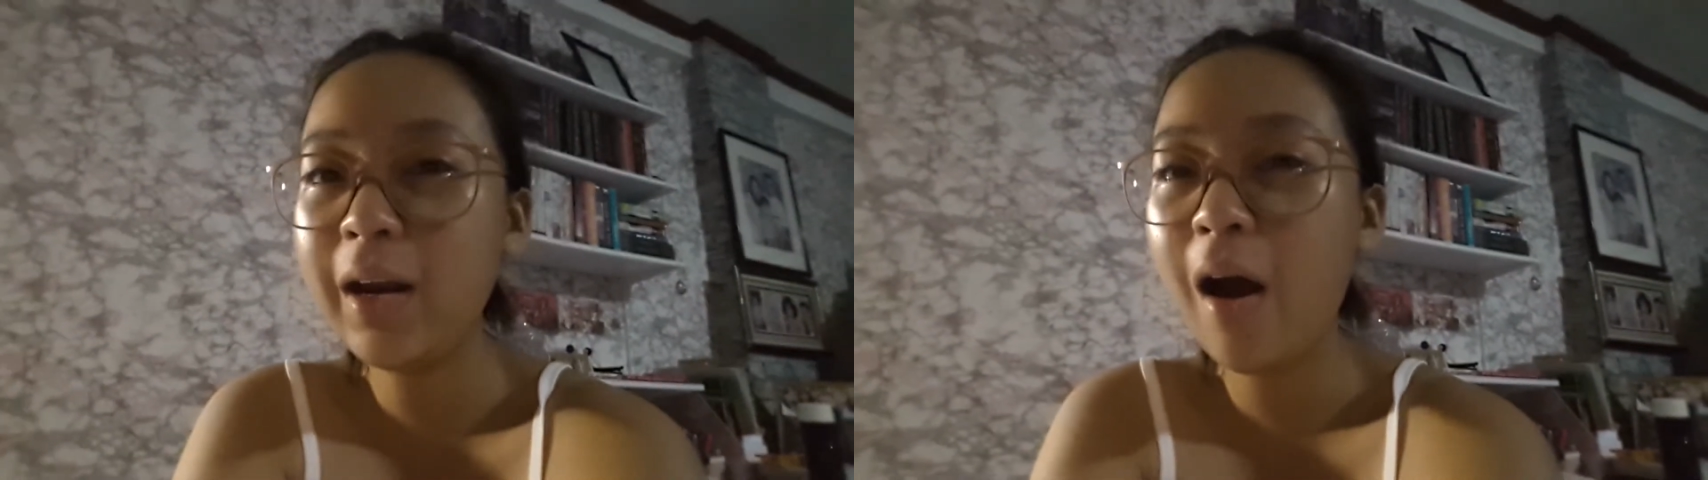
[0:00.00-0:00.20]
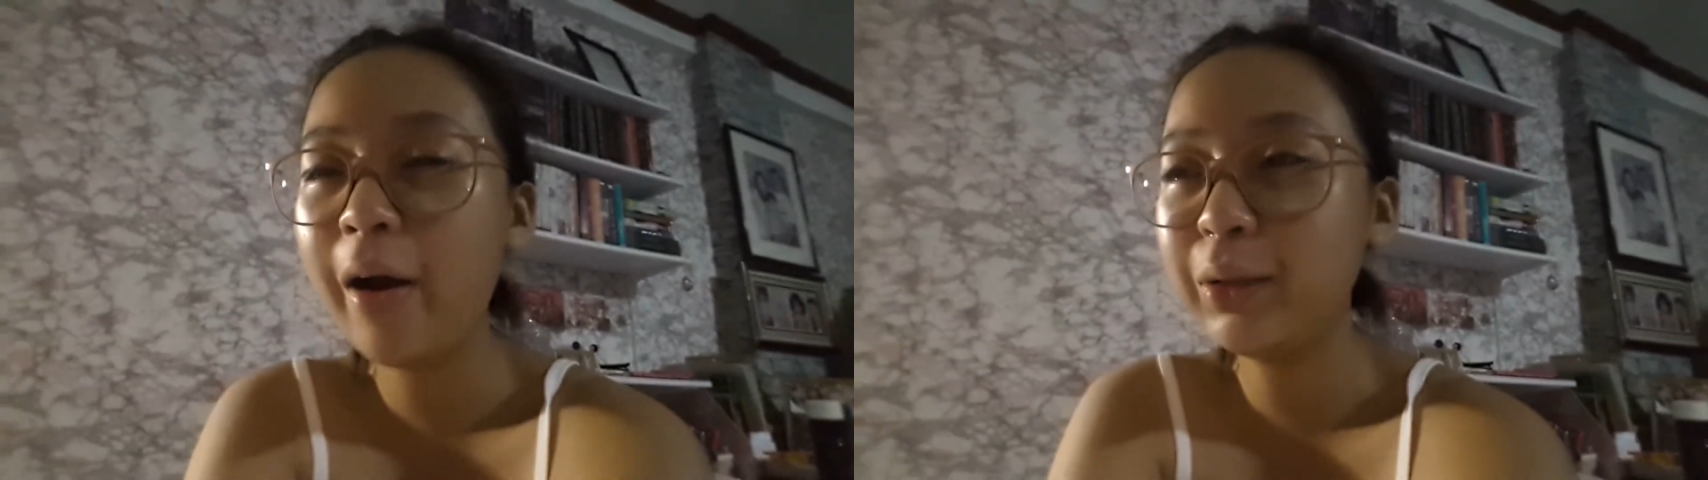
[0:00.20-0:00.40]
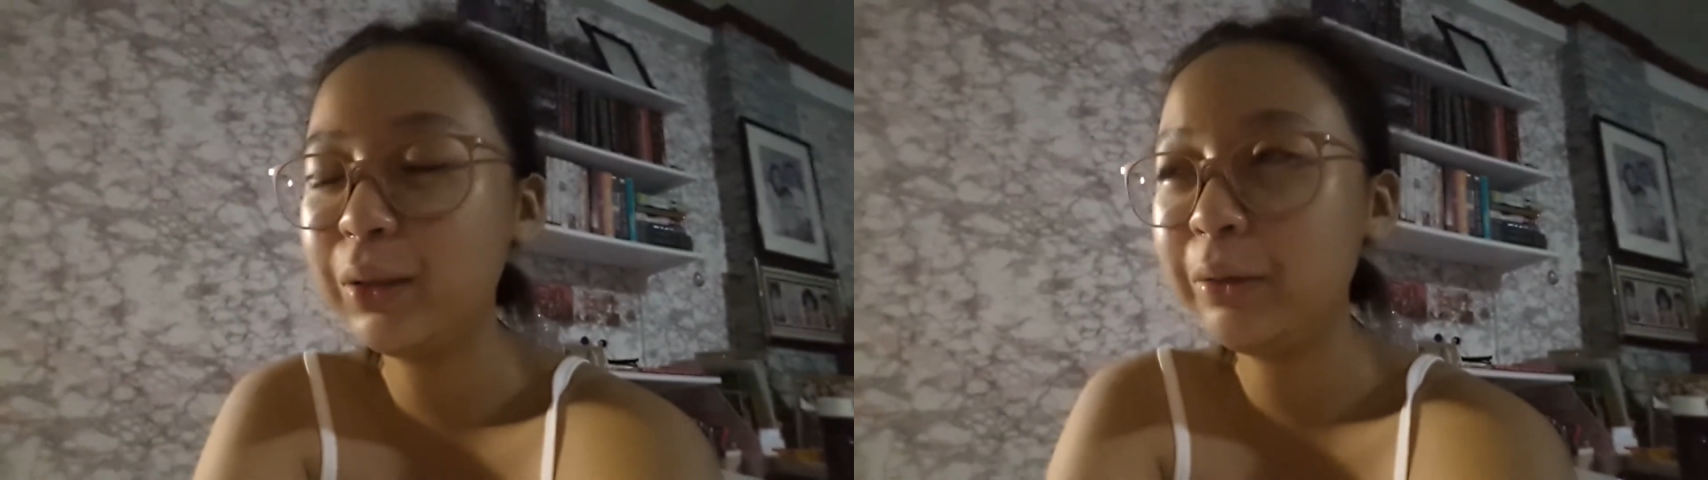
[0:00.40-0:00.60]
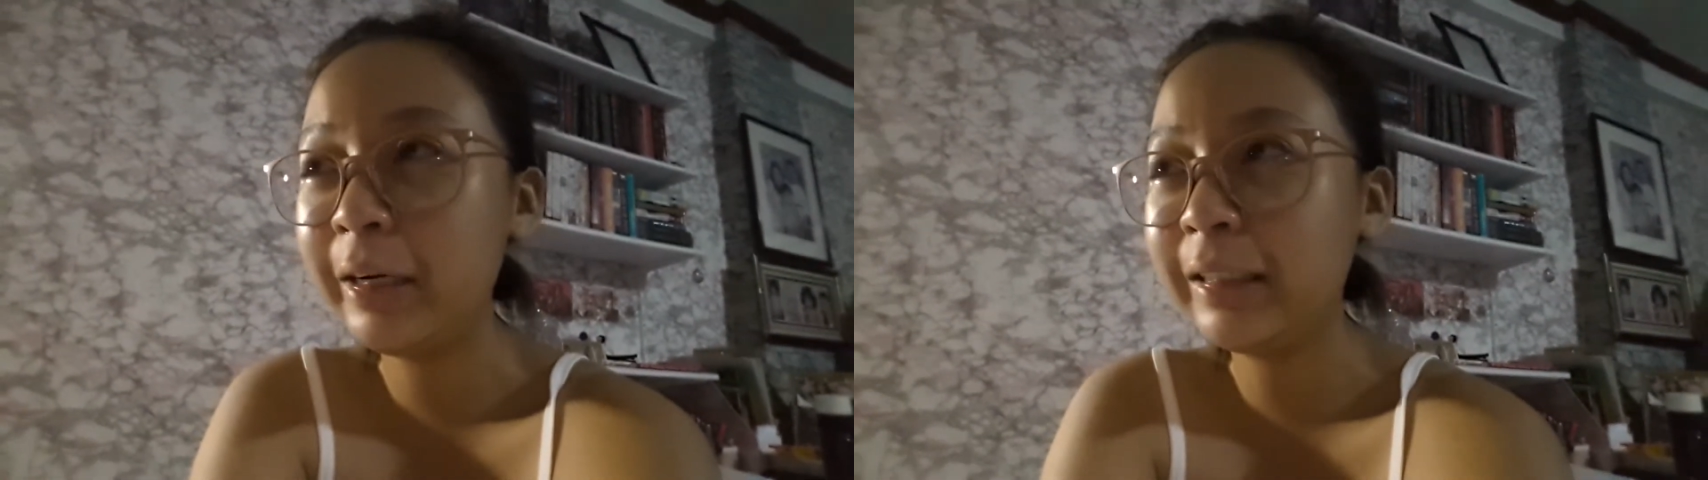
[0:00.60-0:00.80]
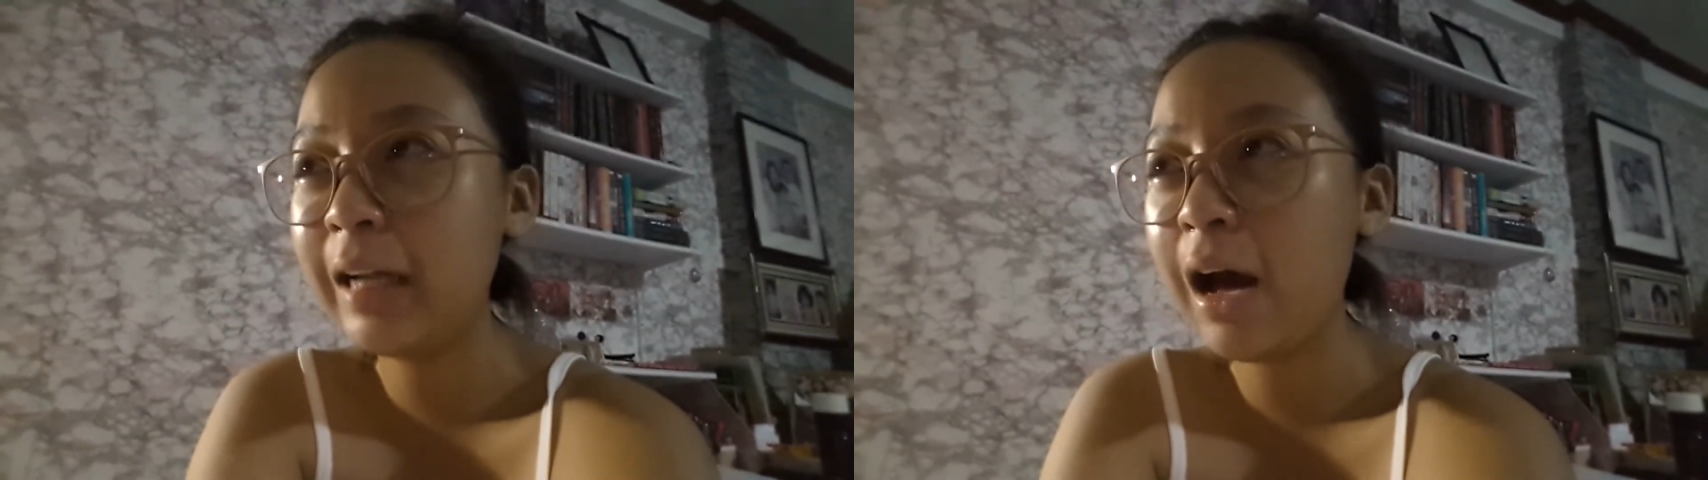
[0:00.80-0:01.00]
hearted
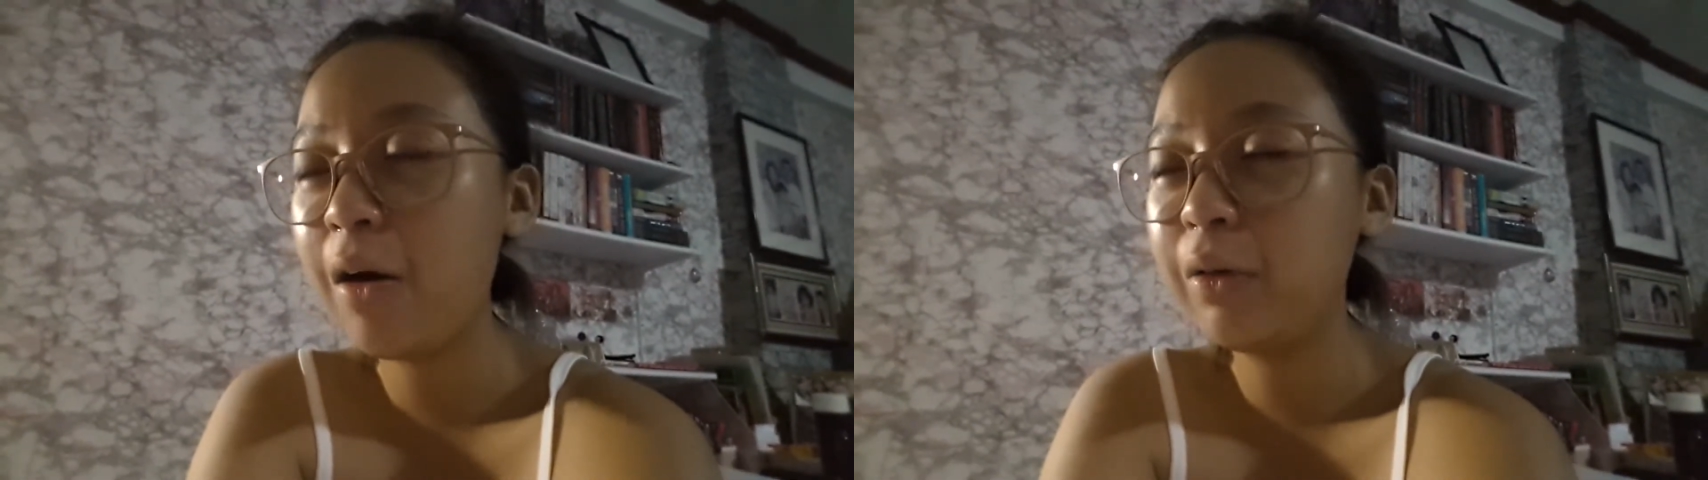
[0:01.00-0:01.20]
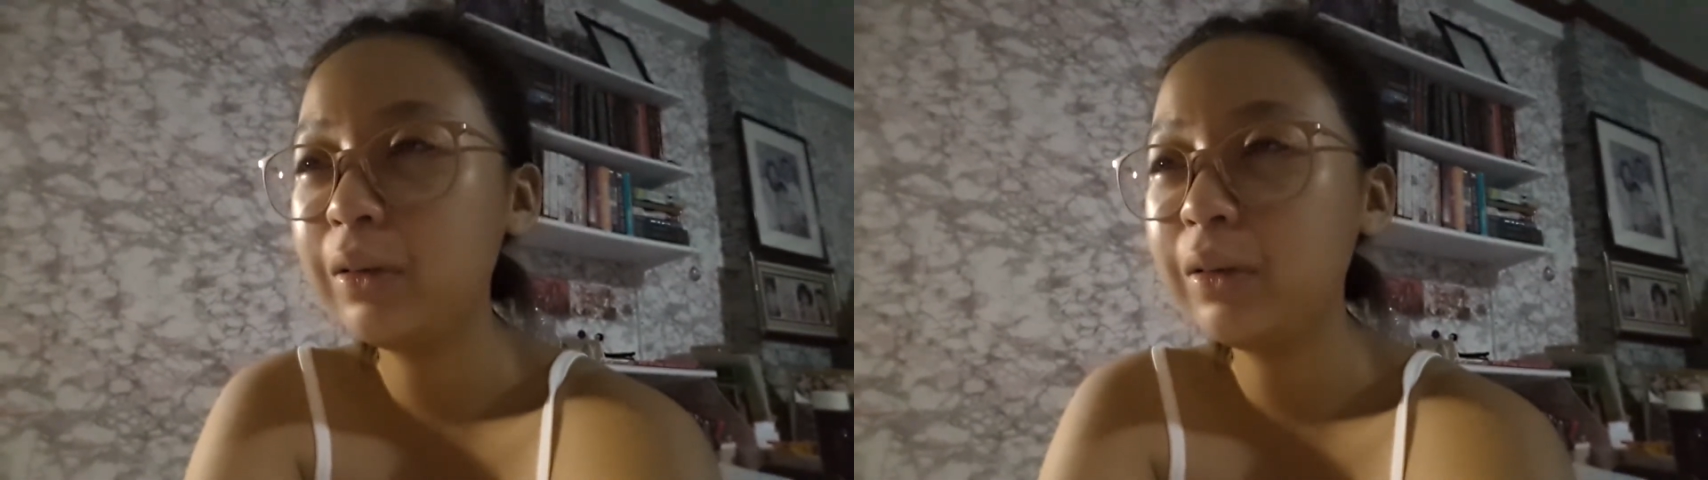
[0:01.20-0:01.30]
right now.